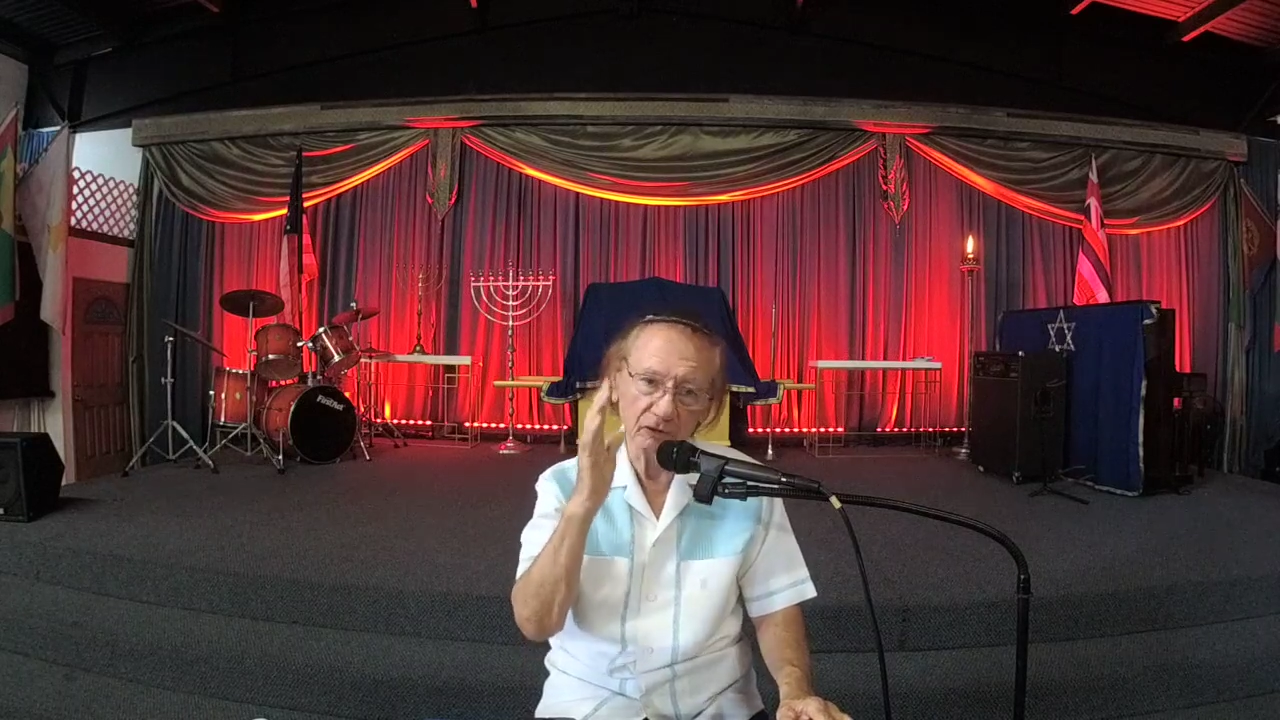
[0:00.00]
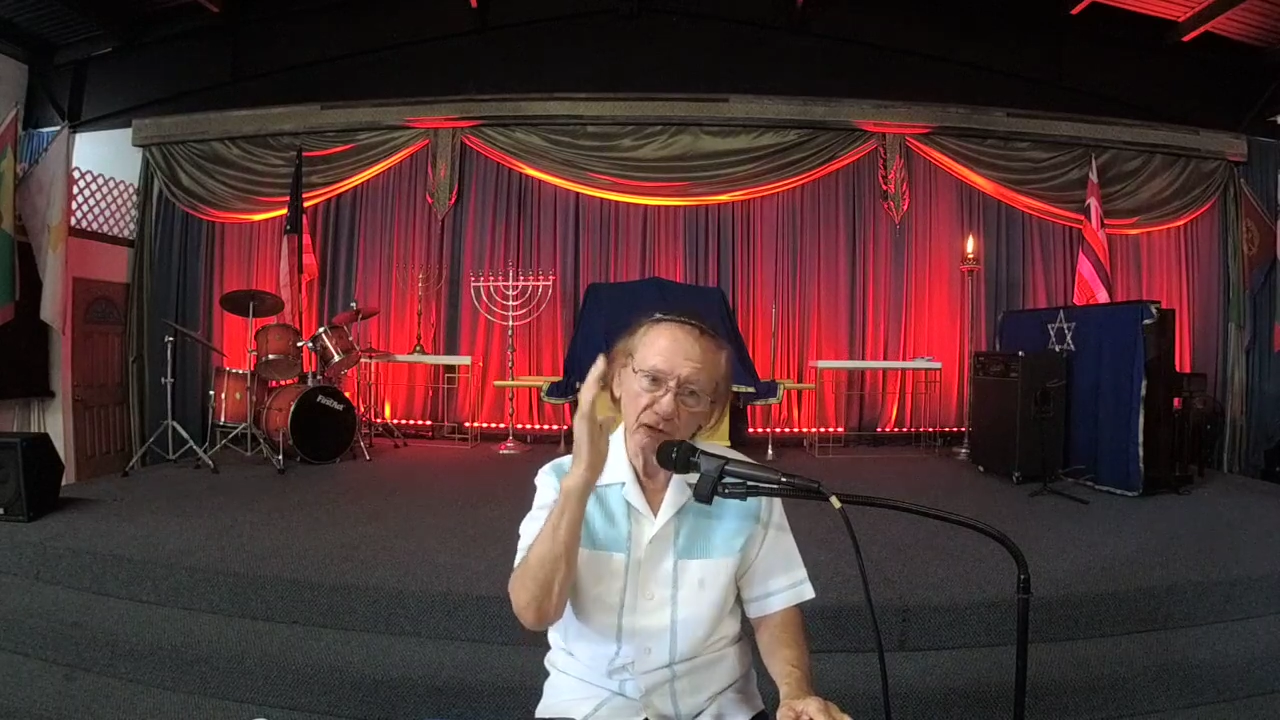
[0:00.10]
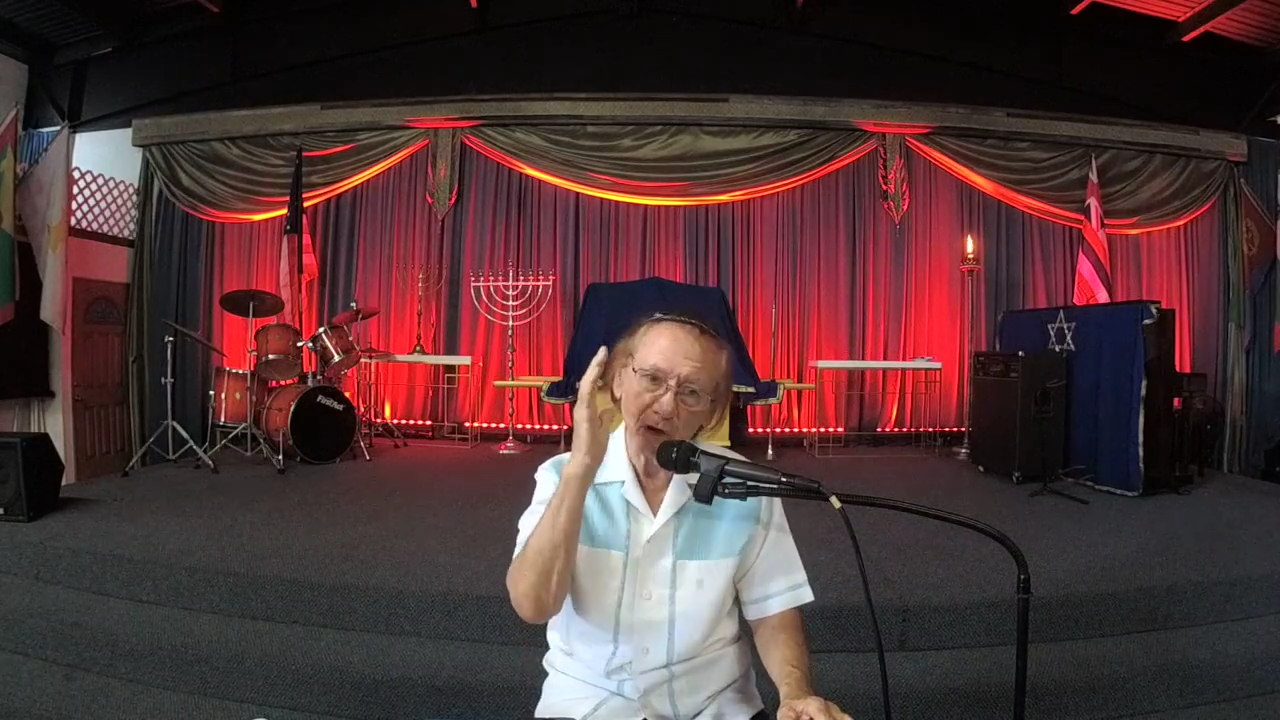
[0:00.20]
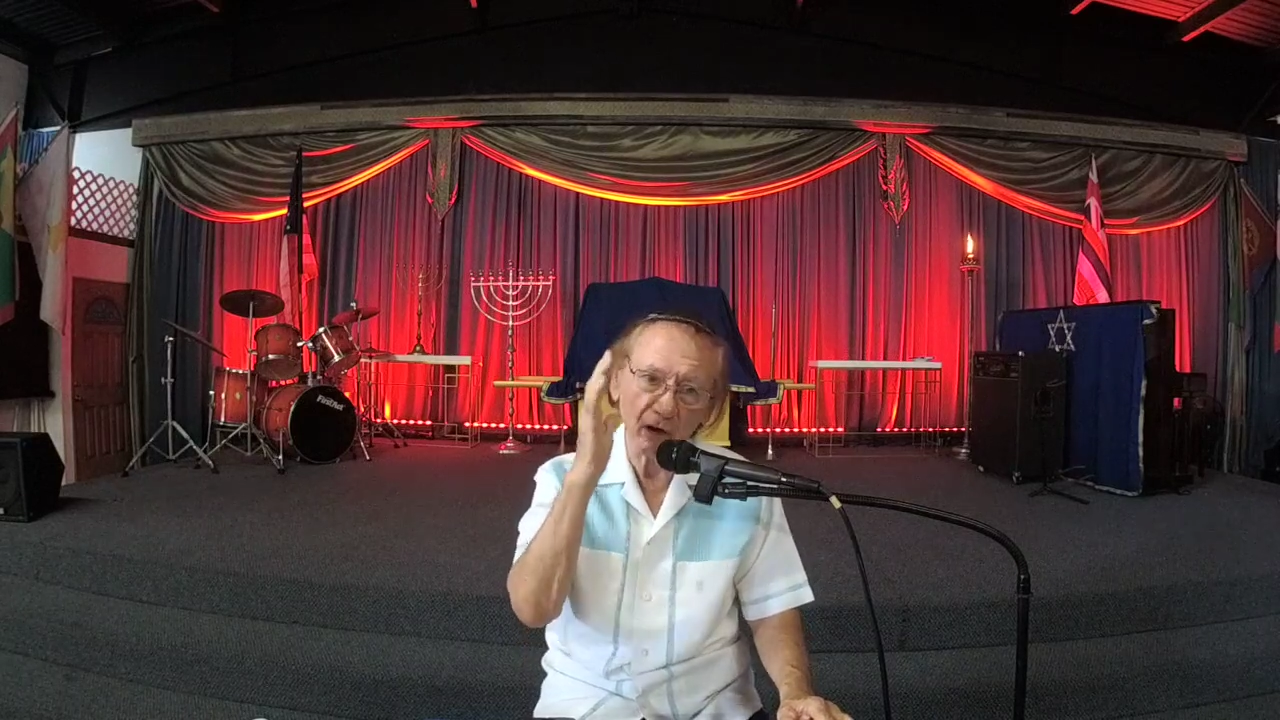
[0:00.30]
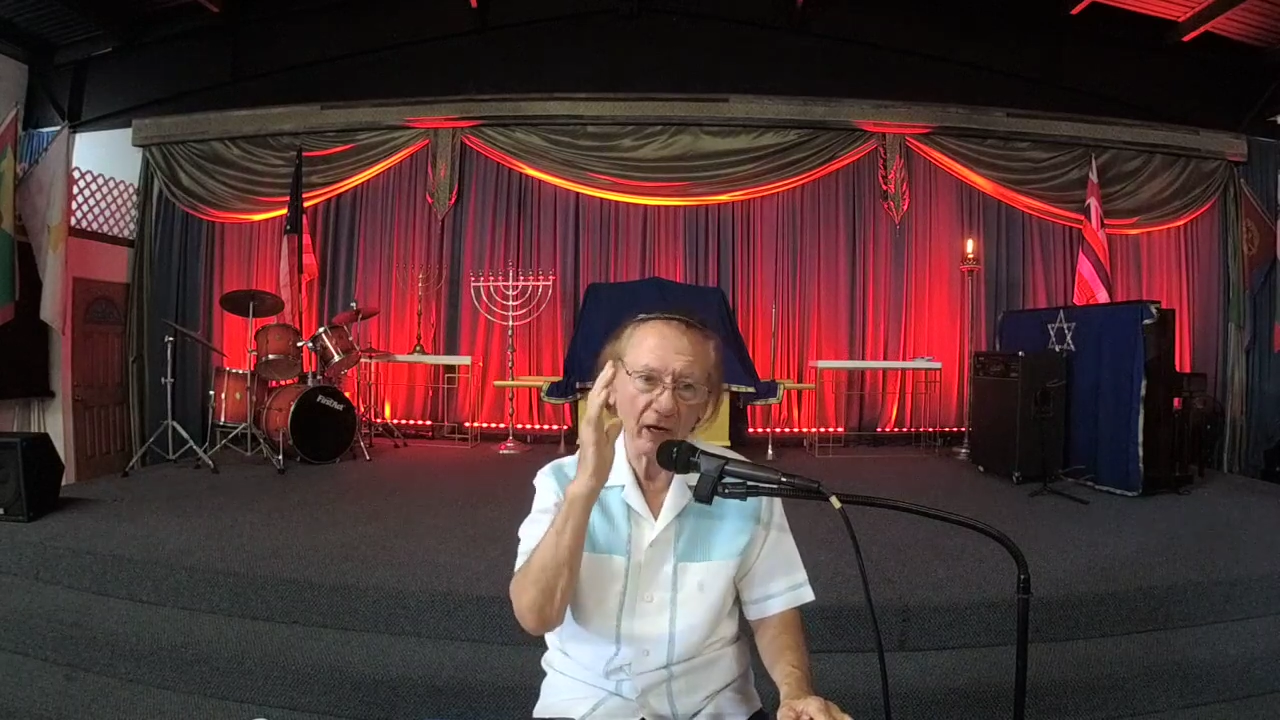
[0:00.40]

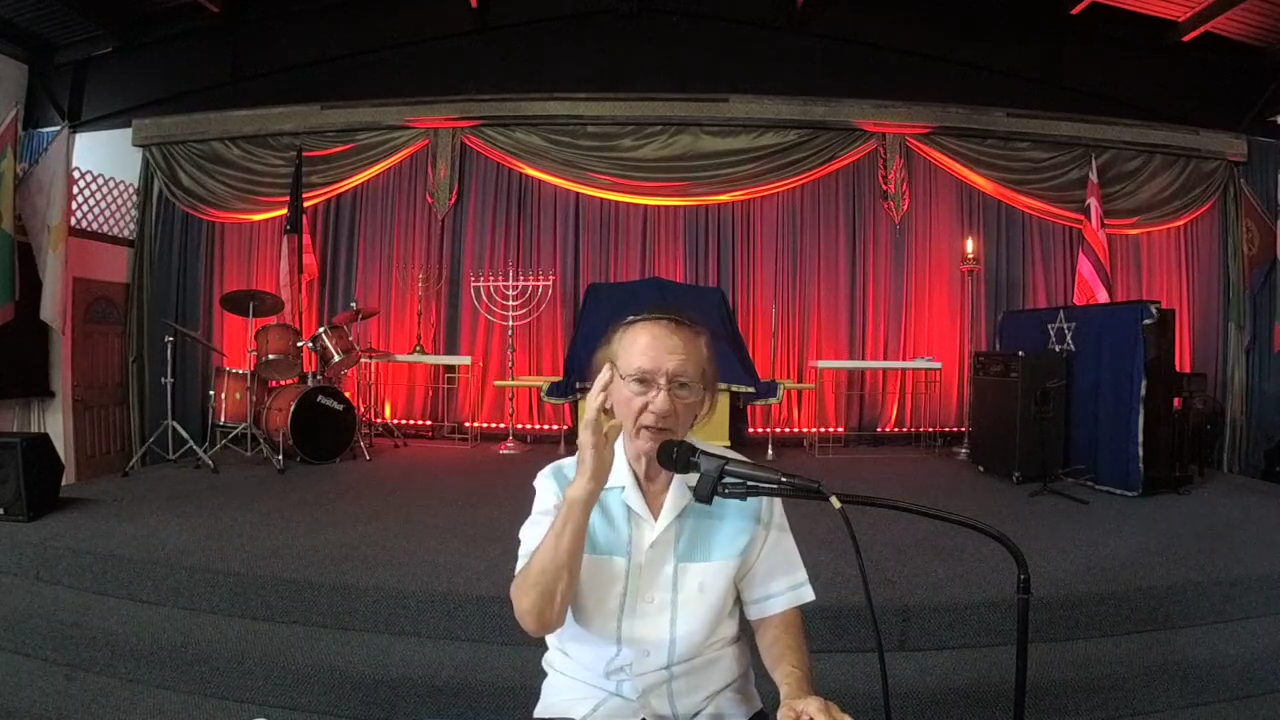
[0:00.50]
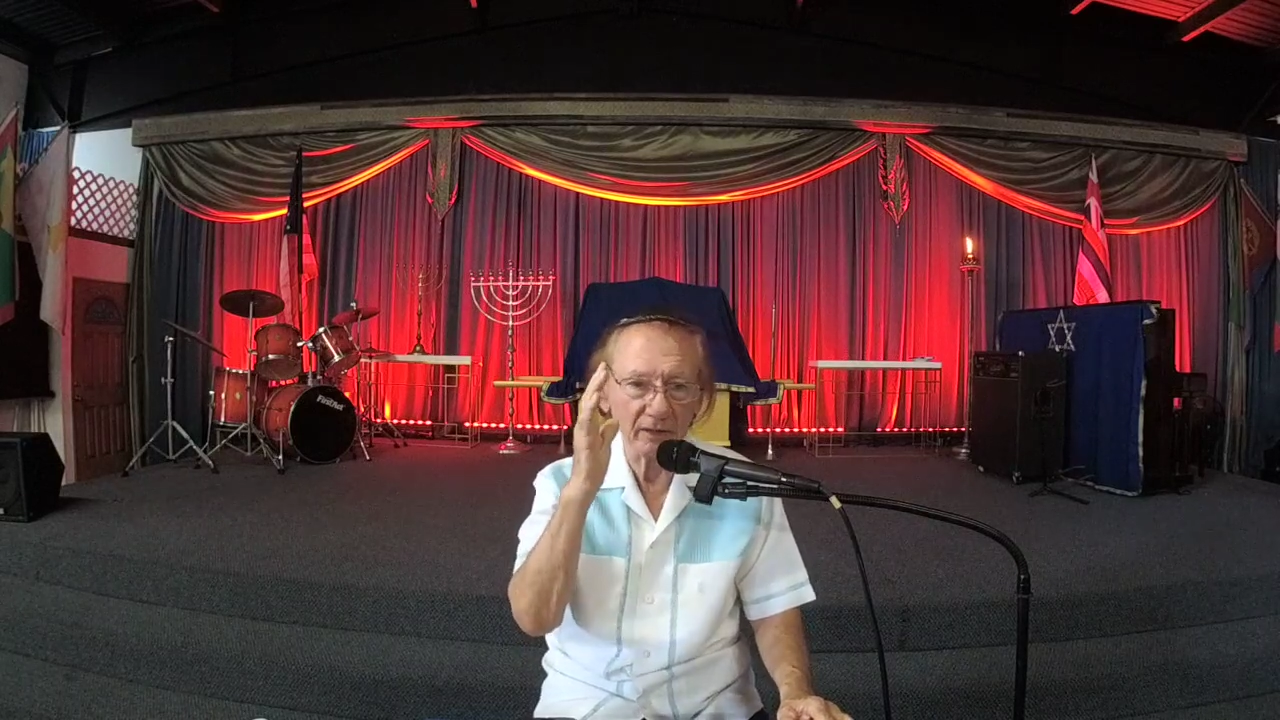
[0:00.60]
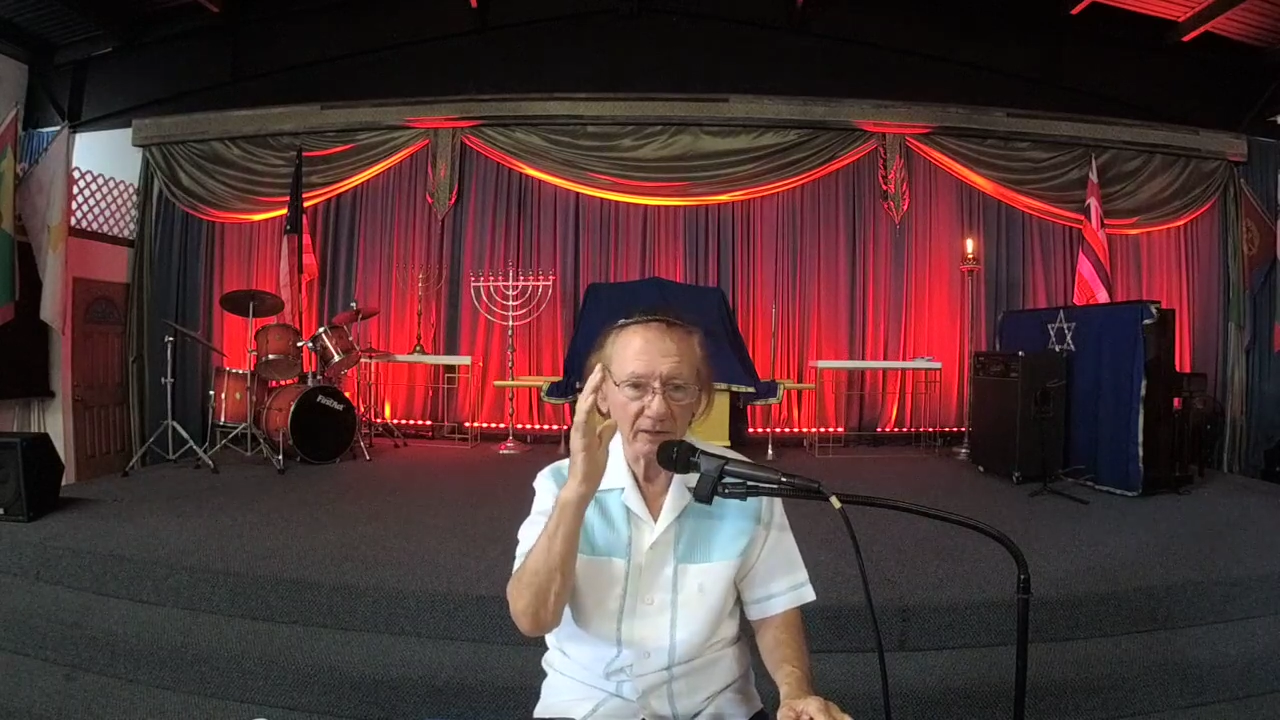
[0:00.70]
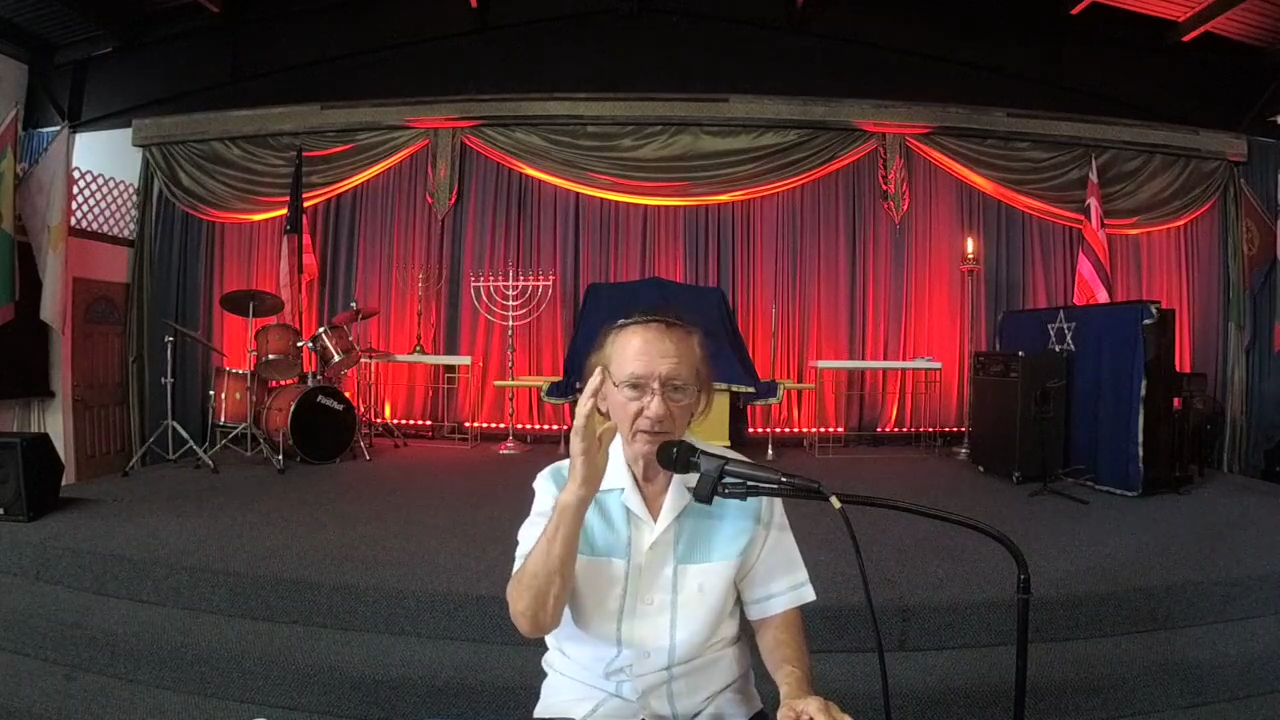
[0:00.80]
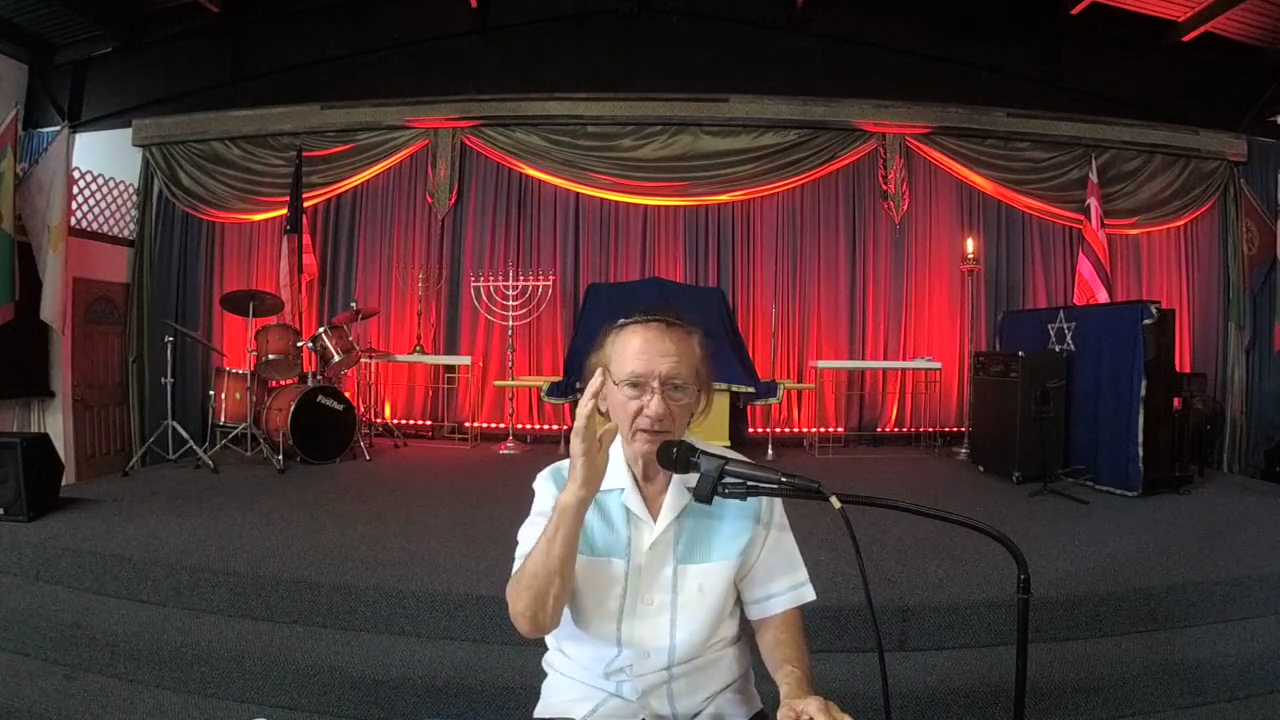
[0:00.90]
God,